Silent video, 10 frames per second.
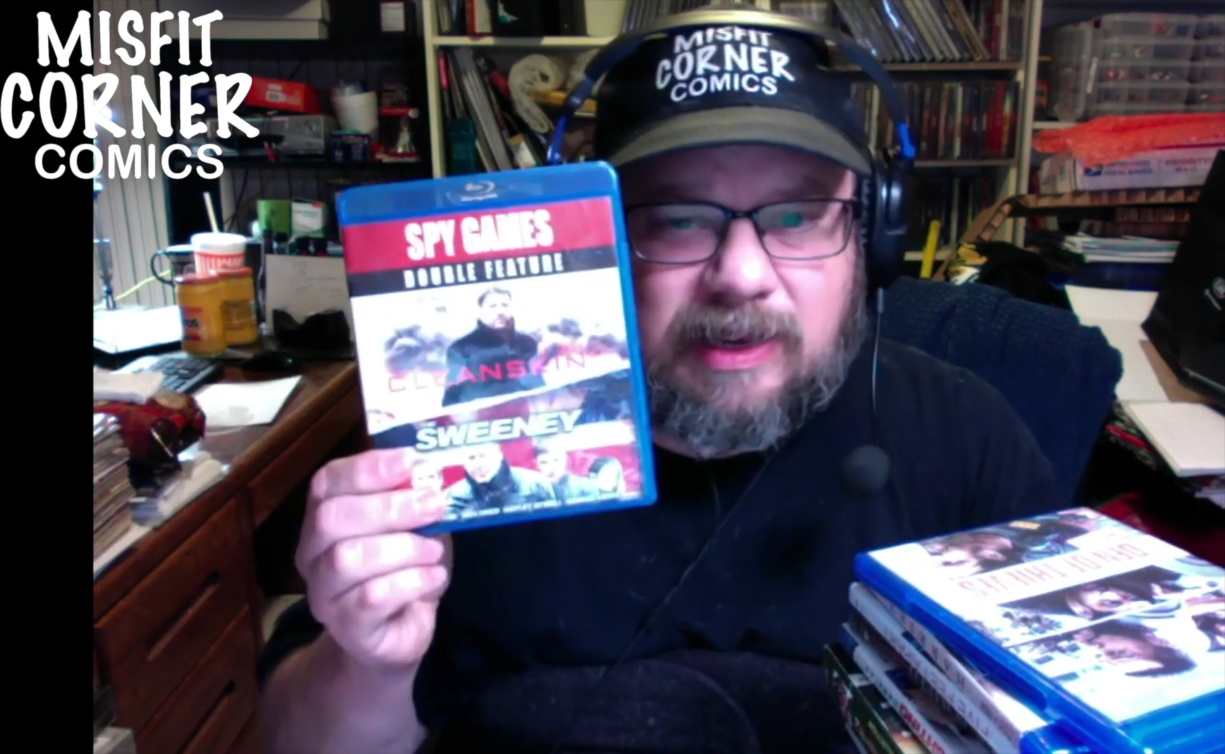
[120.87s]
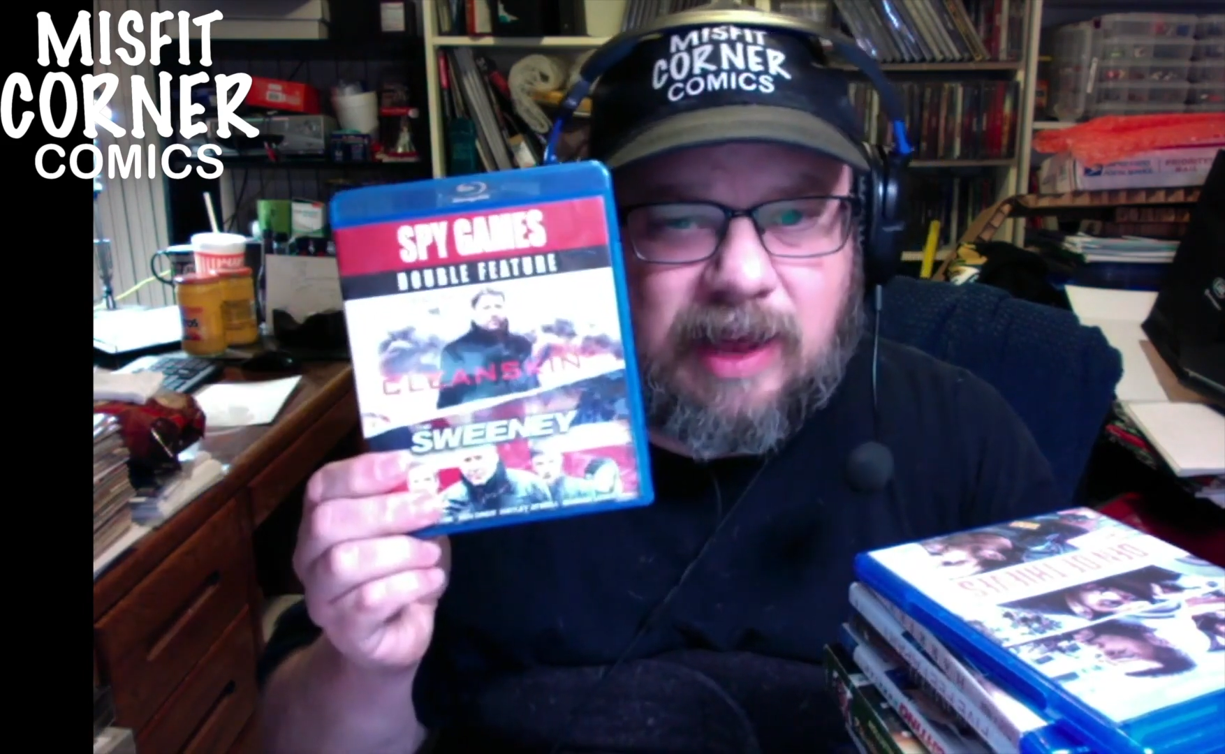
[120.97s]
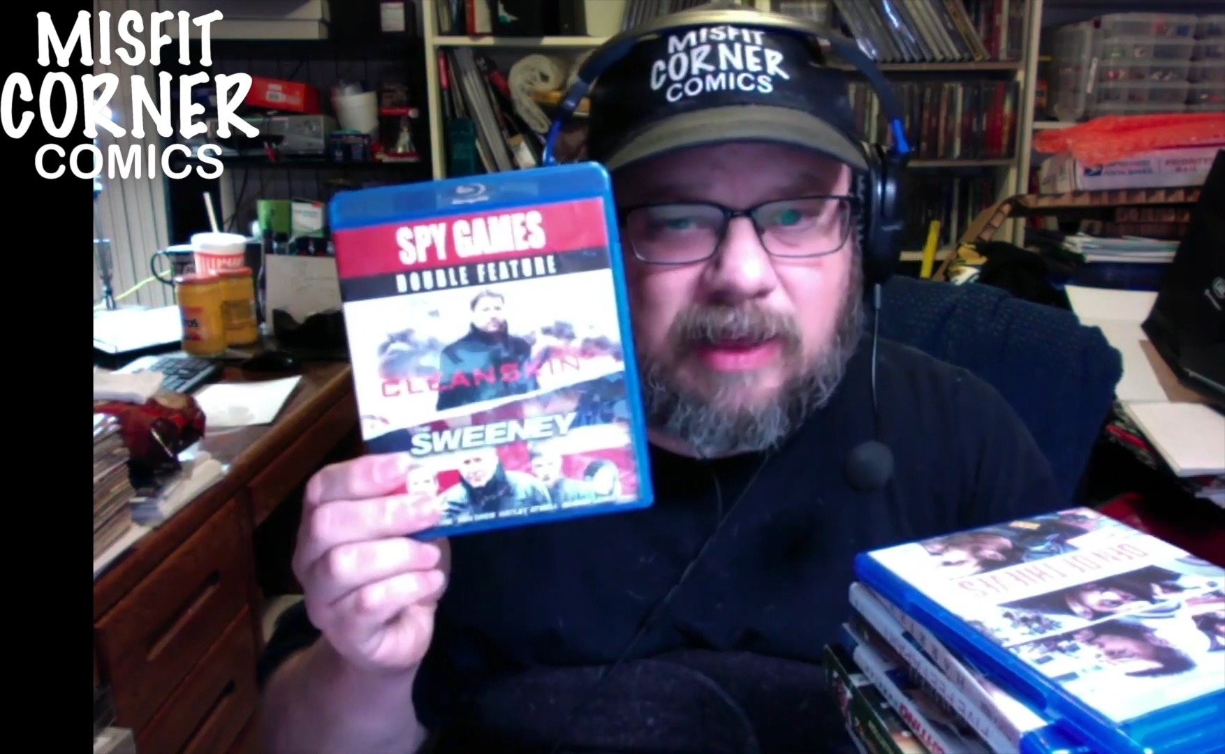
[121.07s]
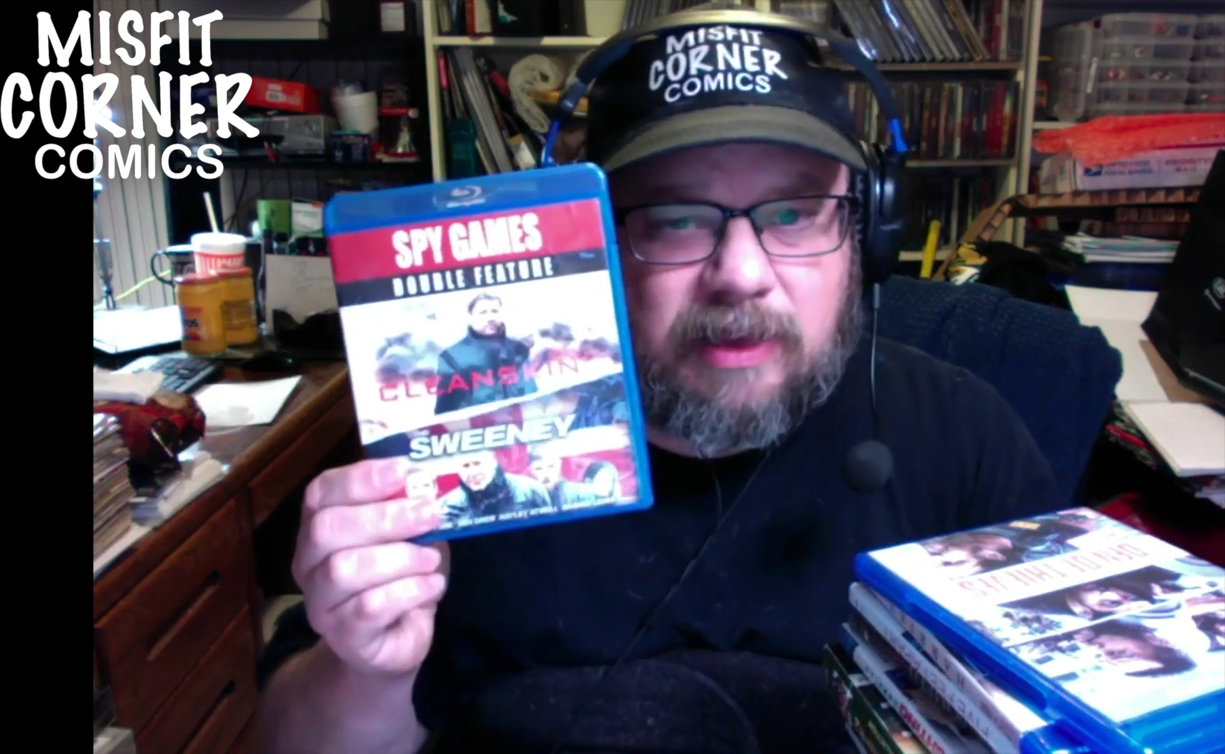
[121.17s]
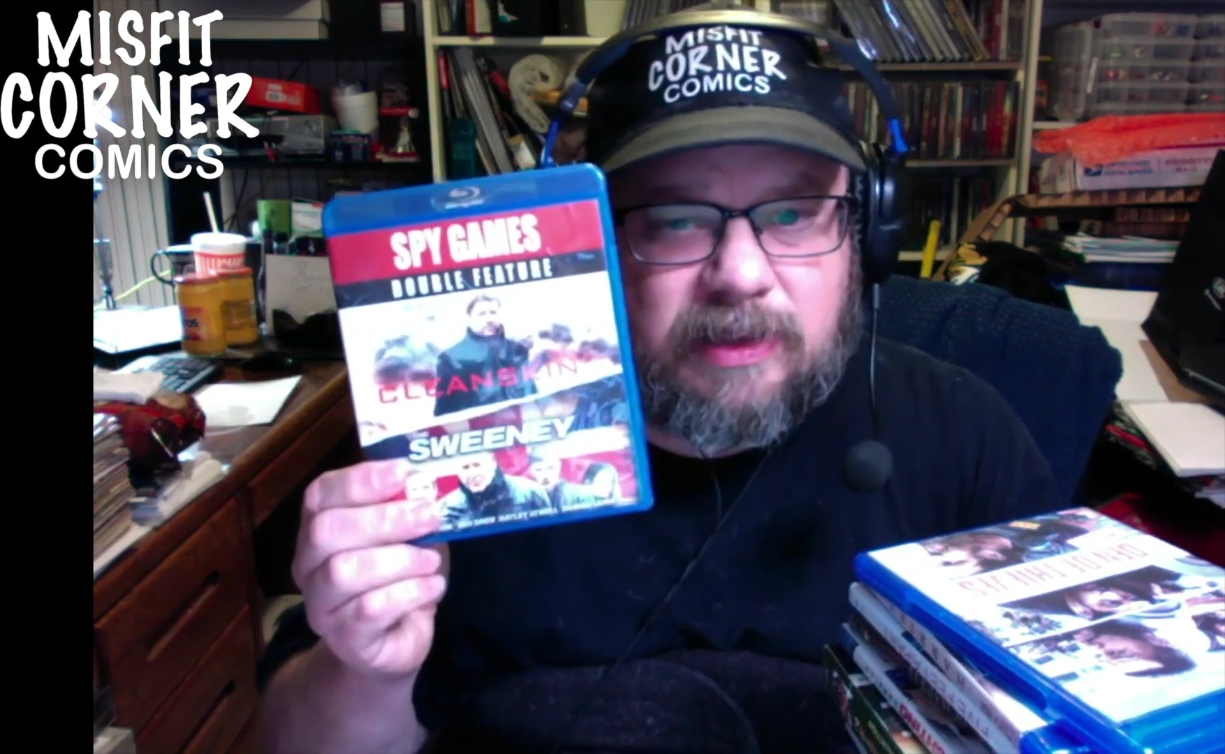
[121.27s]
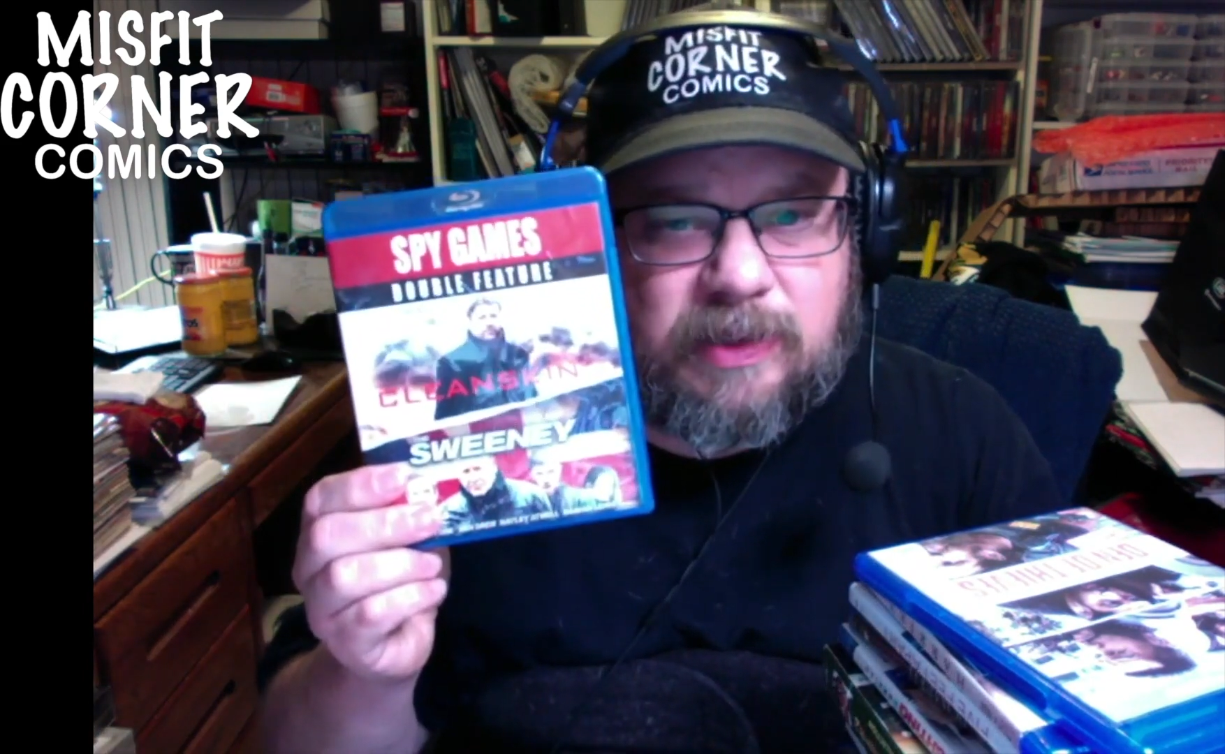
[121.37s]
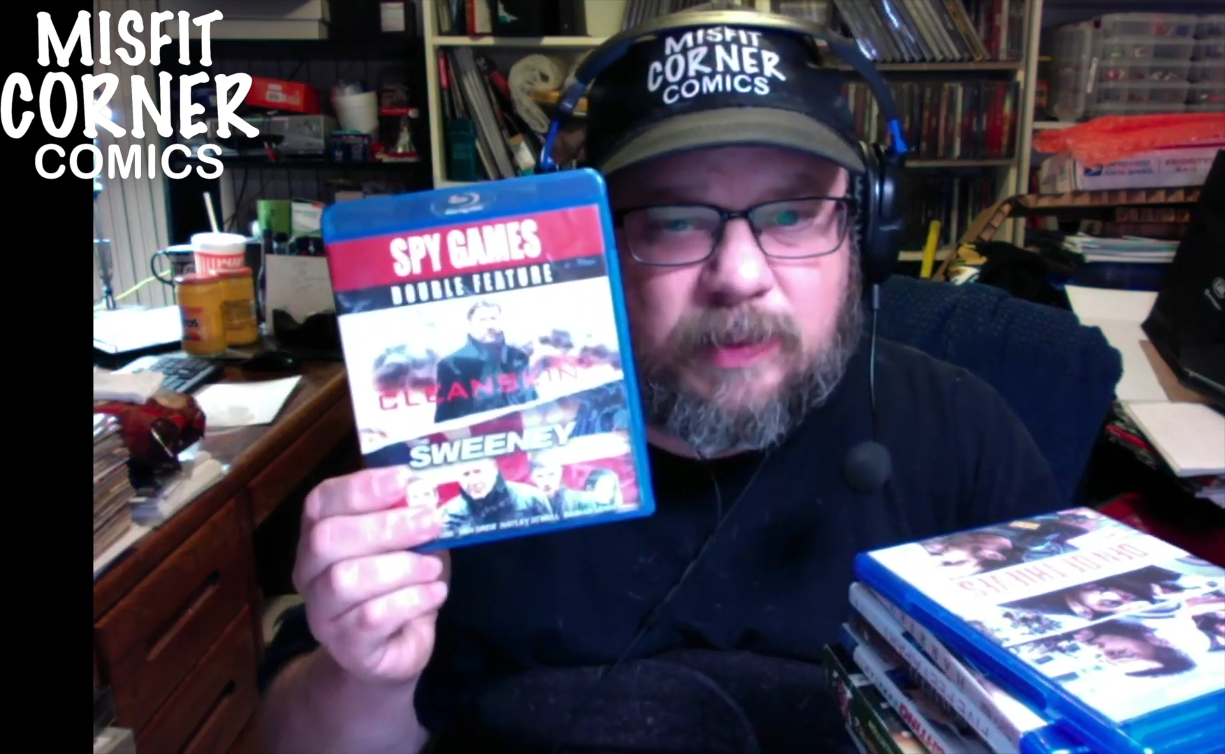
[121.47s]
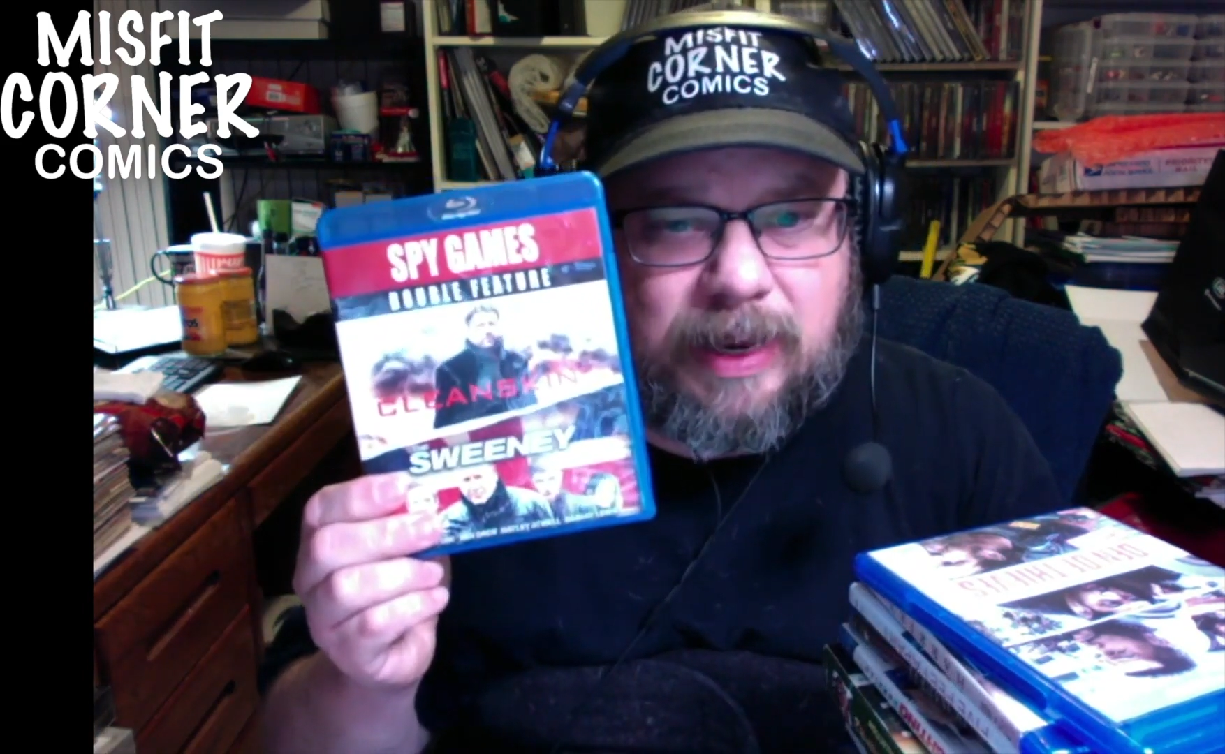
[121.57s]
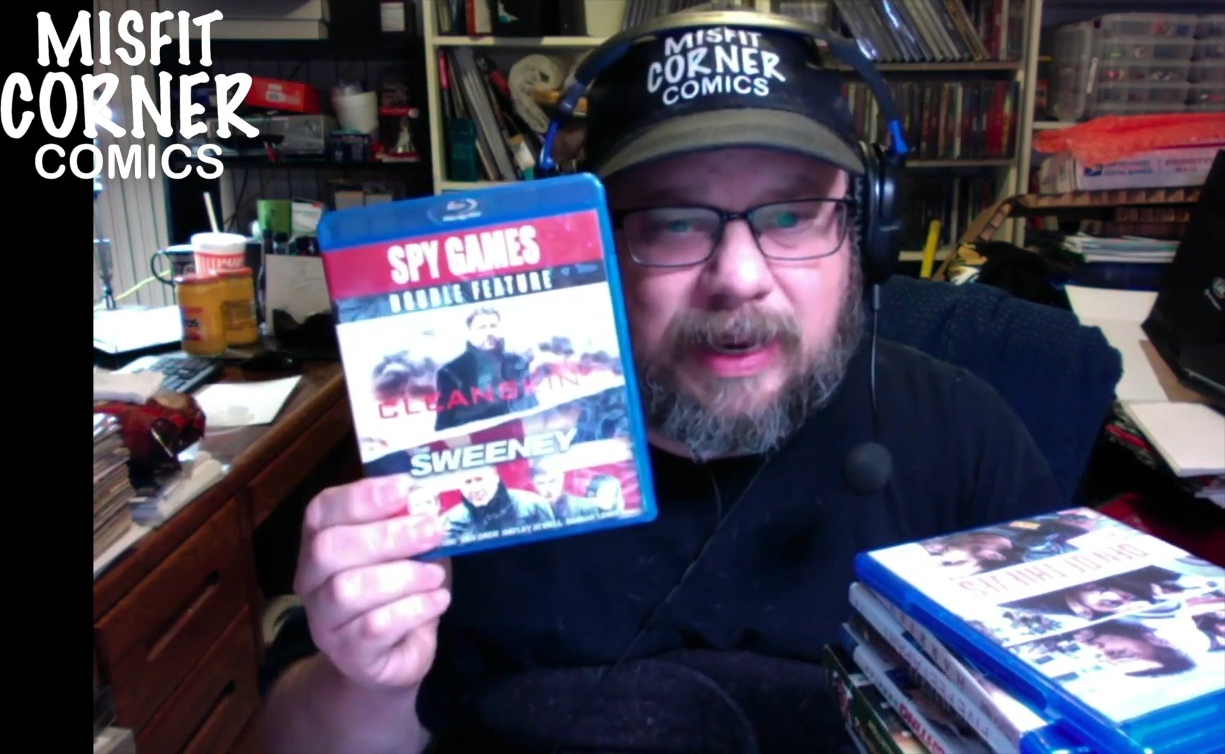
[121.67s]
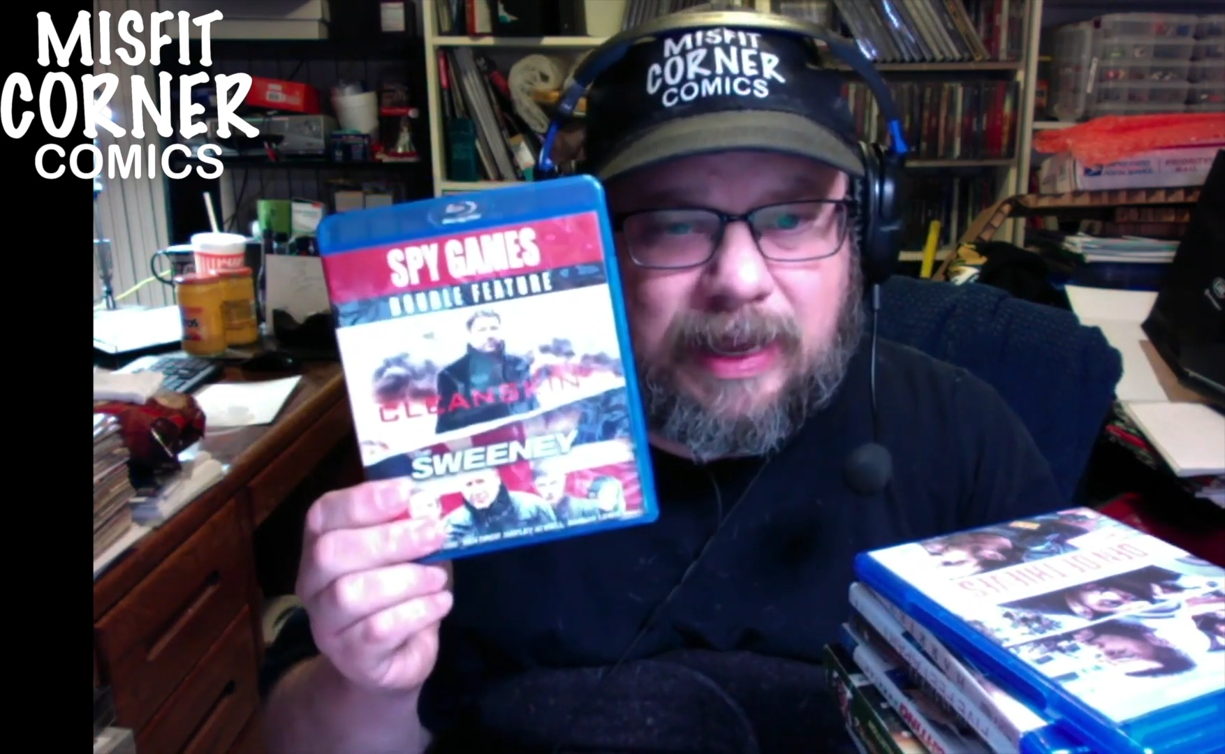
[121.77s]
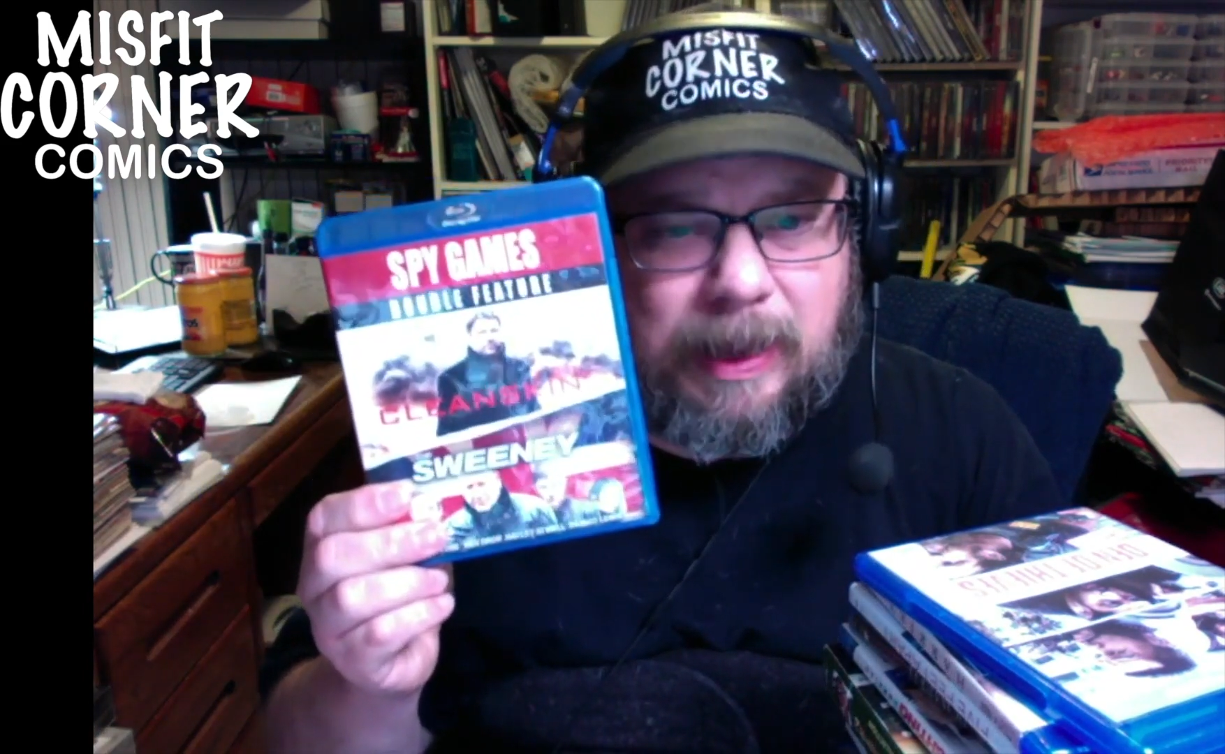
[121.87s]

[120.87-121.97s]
and the Sweeney.